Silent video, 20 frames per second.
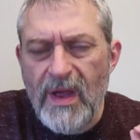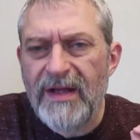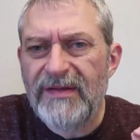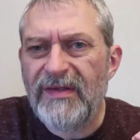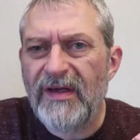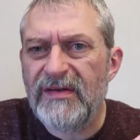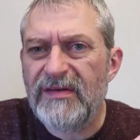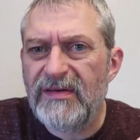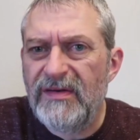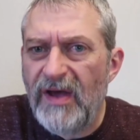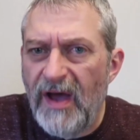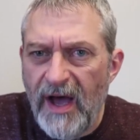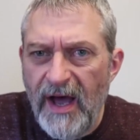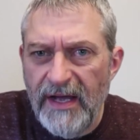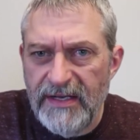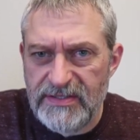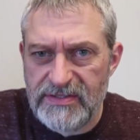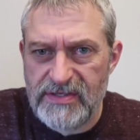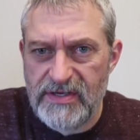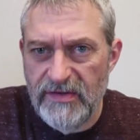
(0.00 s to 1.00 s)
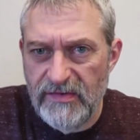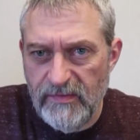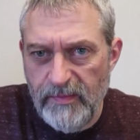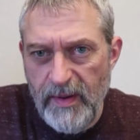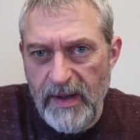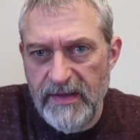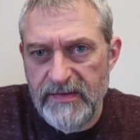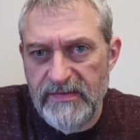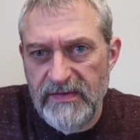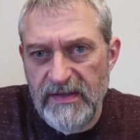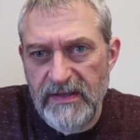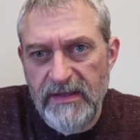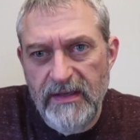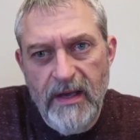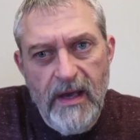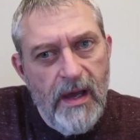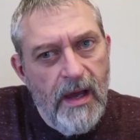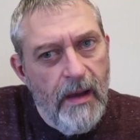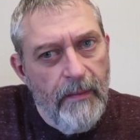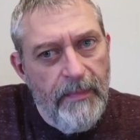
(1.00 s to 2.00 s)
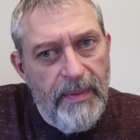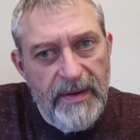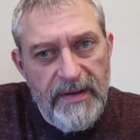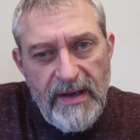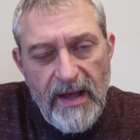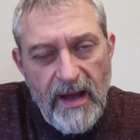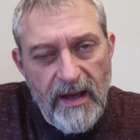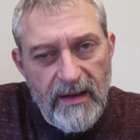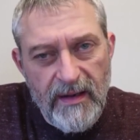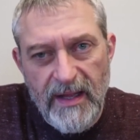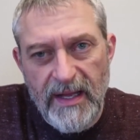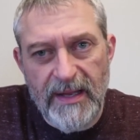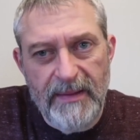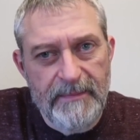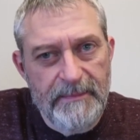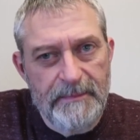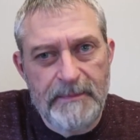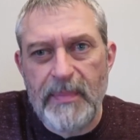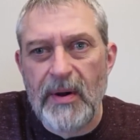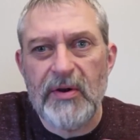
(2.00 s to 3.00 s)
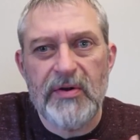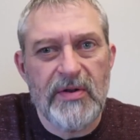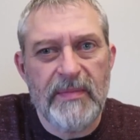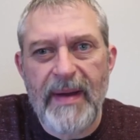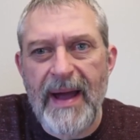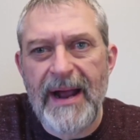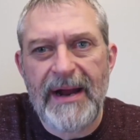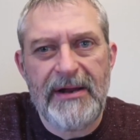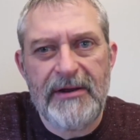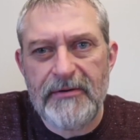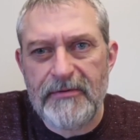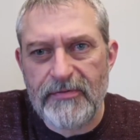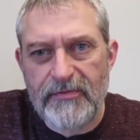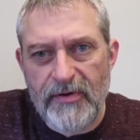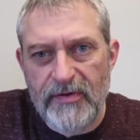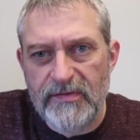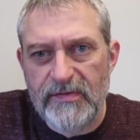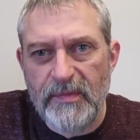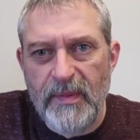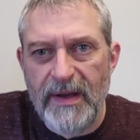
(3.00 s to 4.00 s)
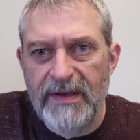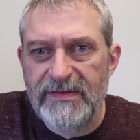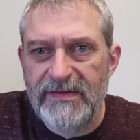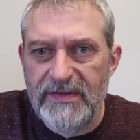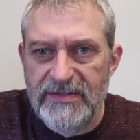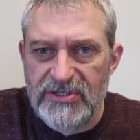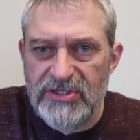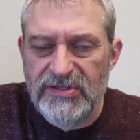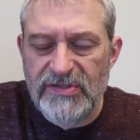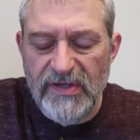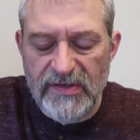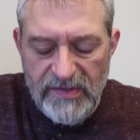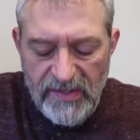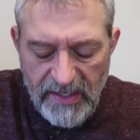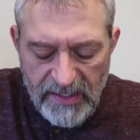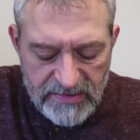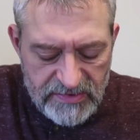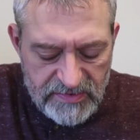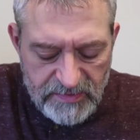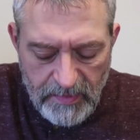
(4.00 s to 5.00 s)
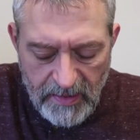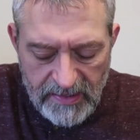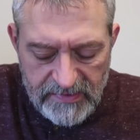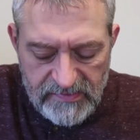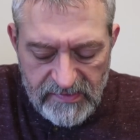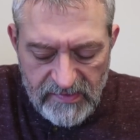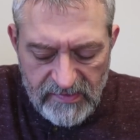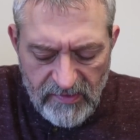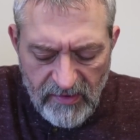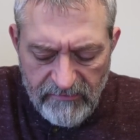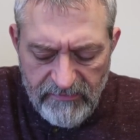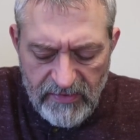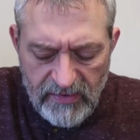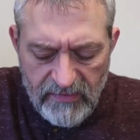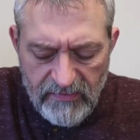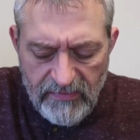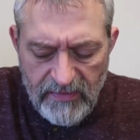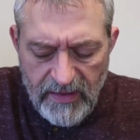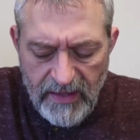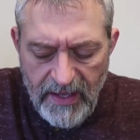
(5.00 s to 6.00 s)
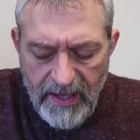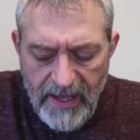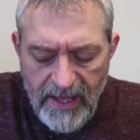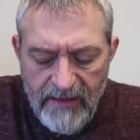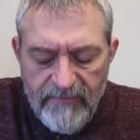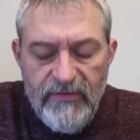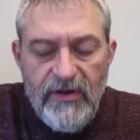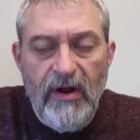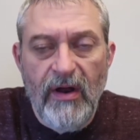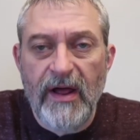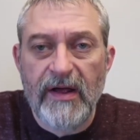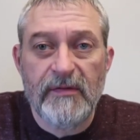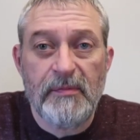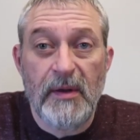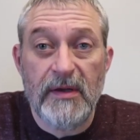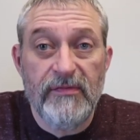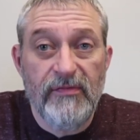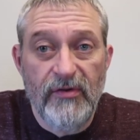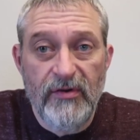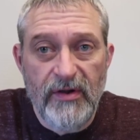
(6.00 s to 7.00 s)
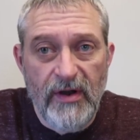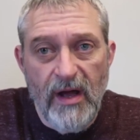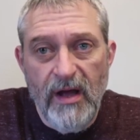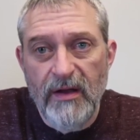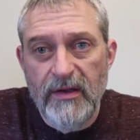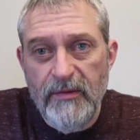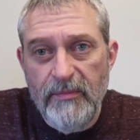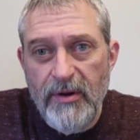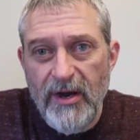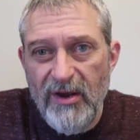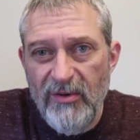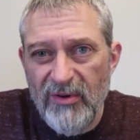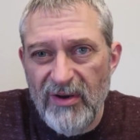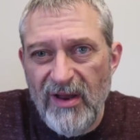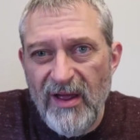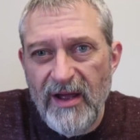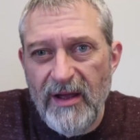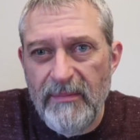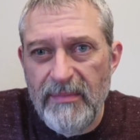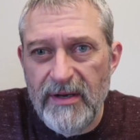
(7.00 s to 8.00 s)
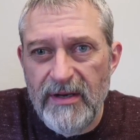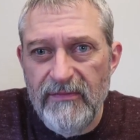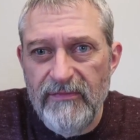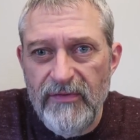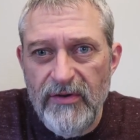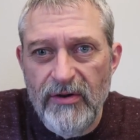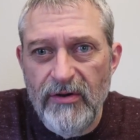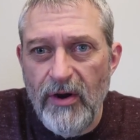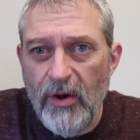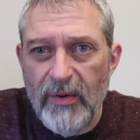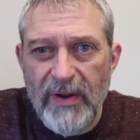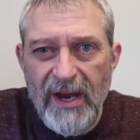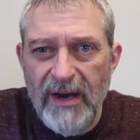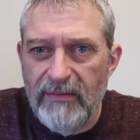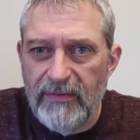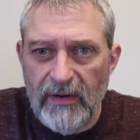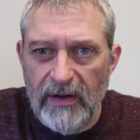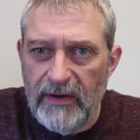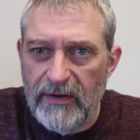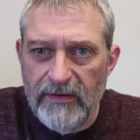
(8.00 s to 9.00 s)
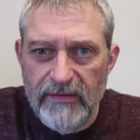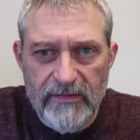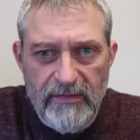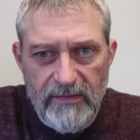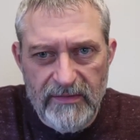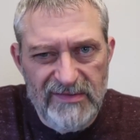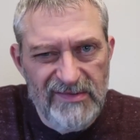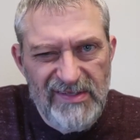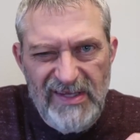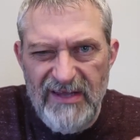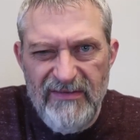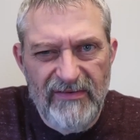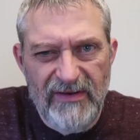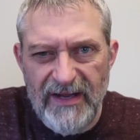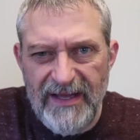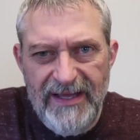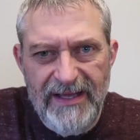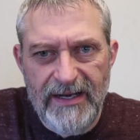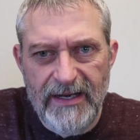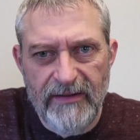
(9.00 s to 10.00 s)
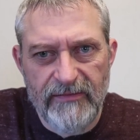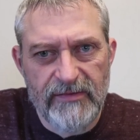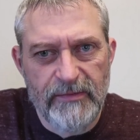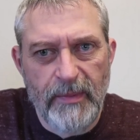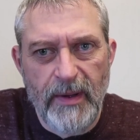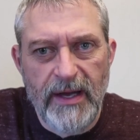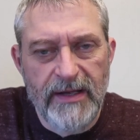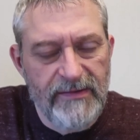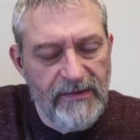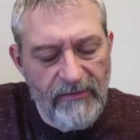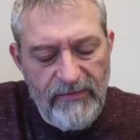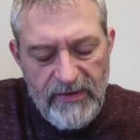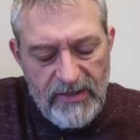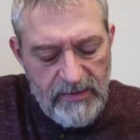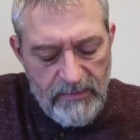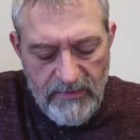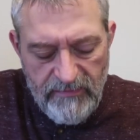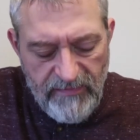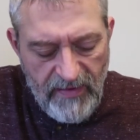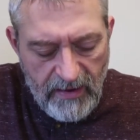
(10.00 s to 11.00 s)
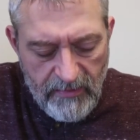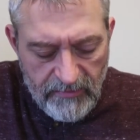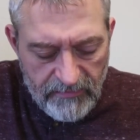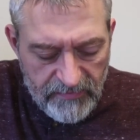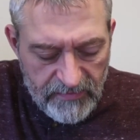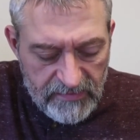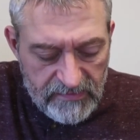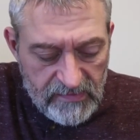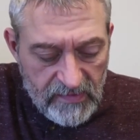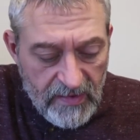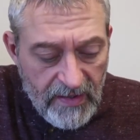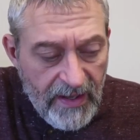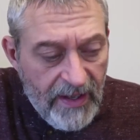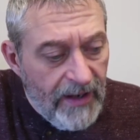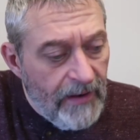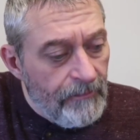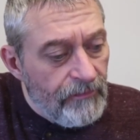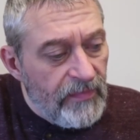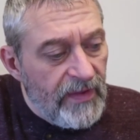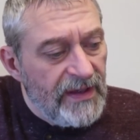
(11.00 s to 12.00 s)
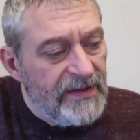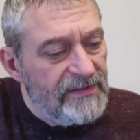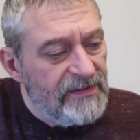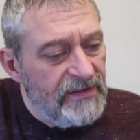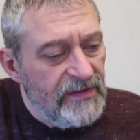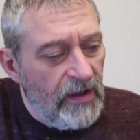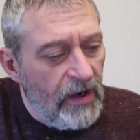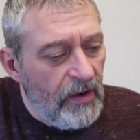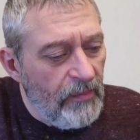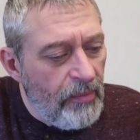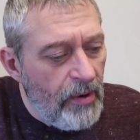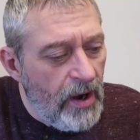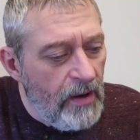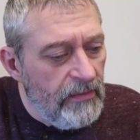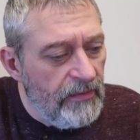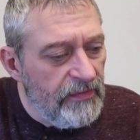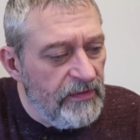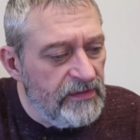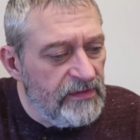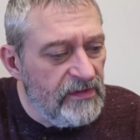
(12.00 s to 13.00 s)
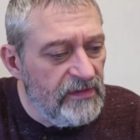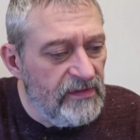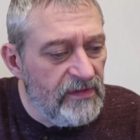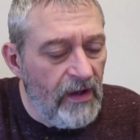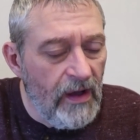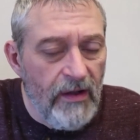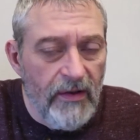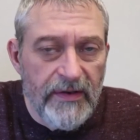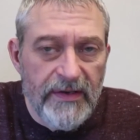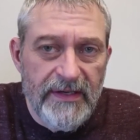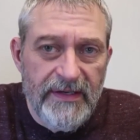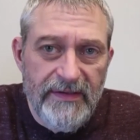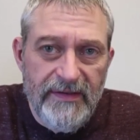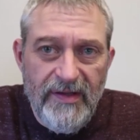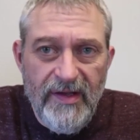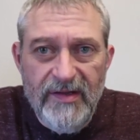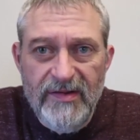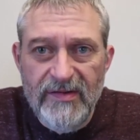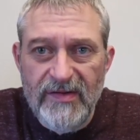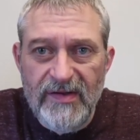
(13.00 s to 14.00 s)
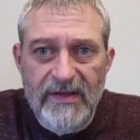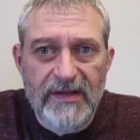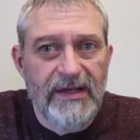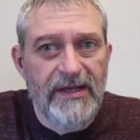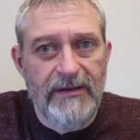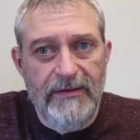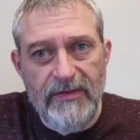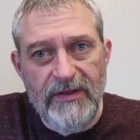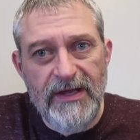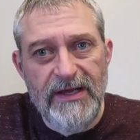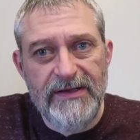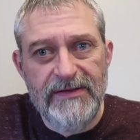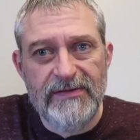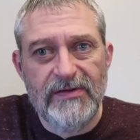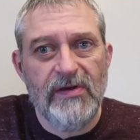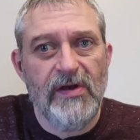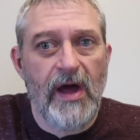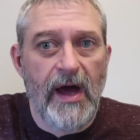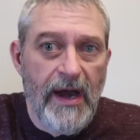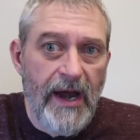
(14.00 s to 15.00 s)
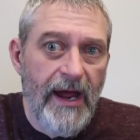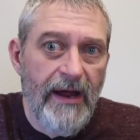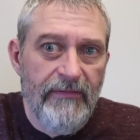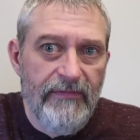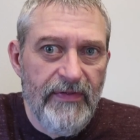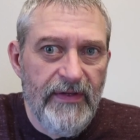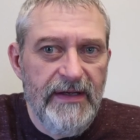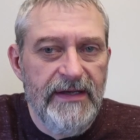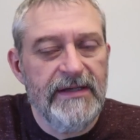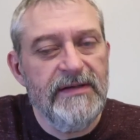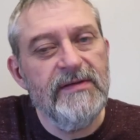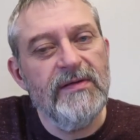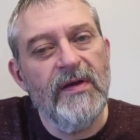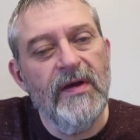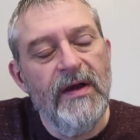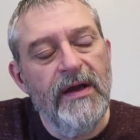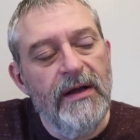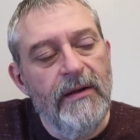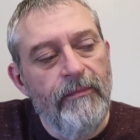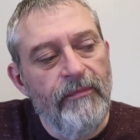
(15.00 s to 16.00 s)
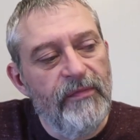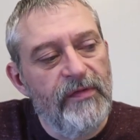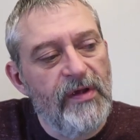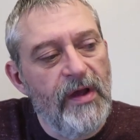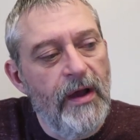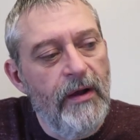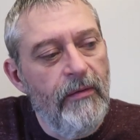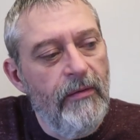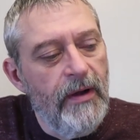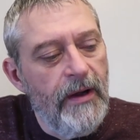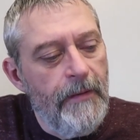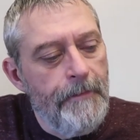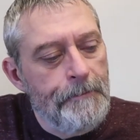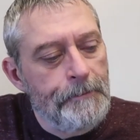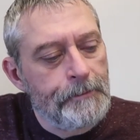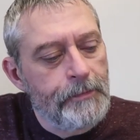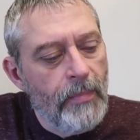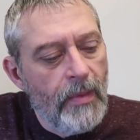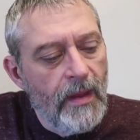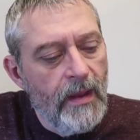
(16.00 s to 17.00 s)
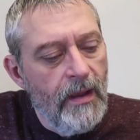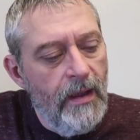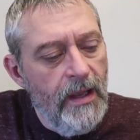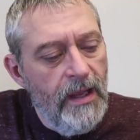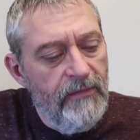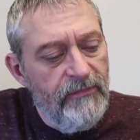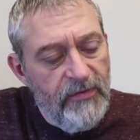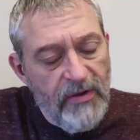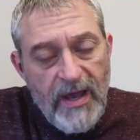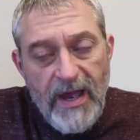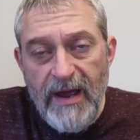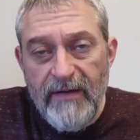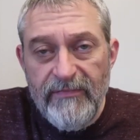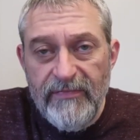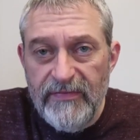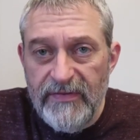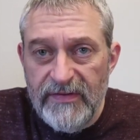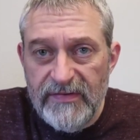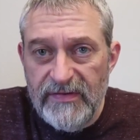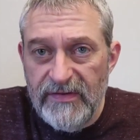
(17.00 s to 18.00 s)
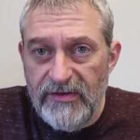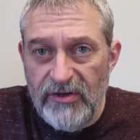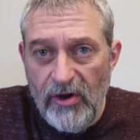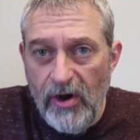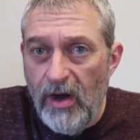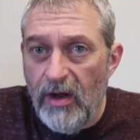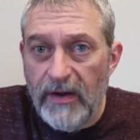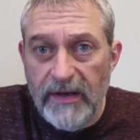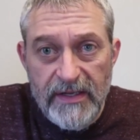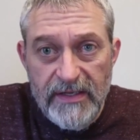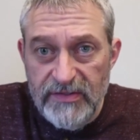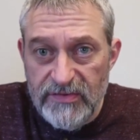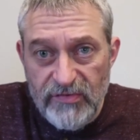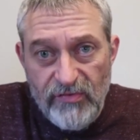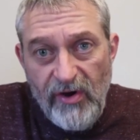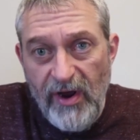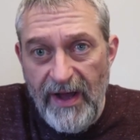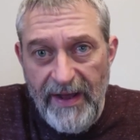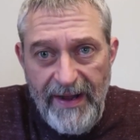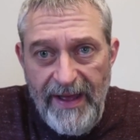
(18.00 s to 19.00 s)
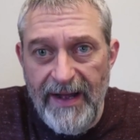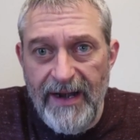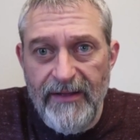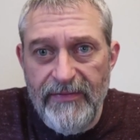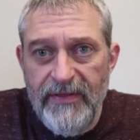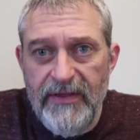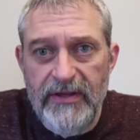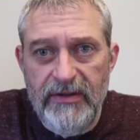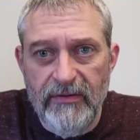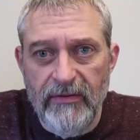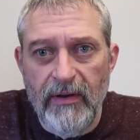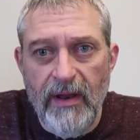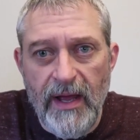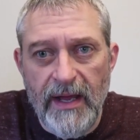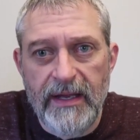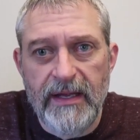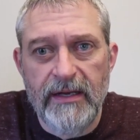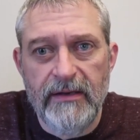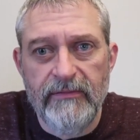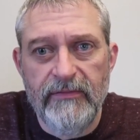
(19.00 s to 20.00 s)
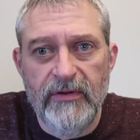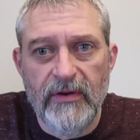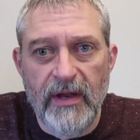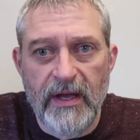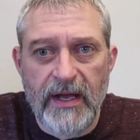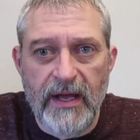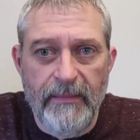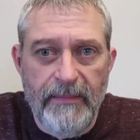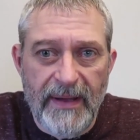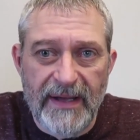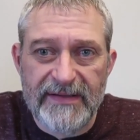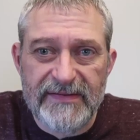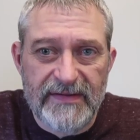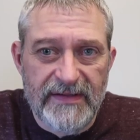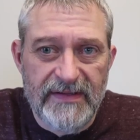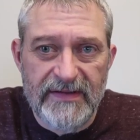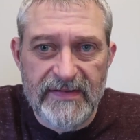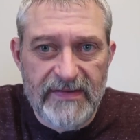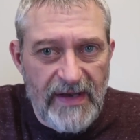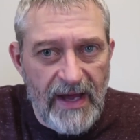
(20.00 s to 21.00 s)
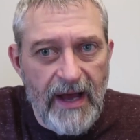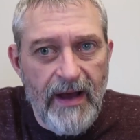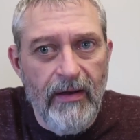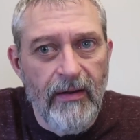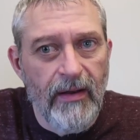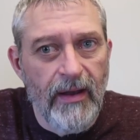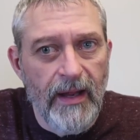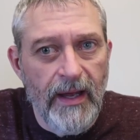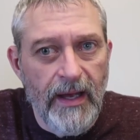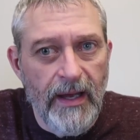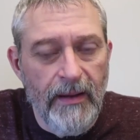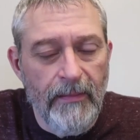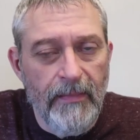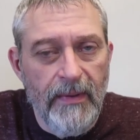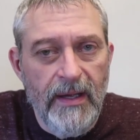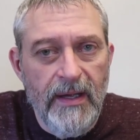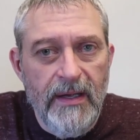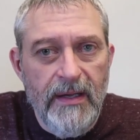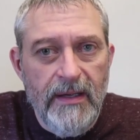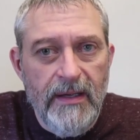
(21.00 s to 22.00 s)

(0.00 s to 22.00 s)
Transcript: It's a touch spicy, but not like burn the back of your throat spicy. It's just a touch spicy. So if you don't like spicy food at all, you probably wouldn't like it. But if you're okay with a little, just even a hint of spice, I think you'd be fine with this. Like I said, the only problem with this is ALDI tends to get things and not have things. So if you have this in your ALDI, try it out. I think you'll like it if you like a Mexican style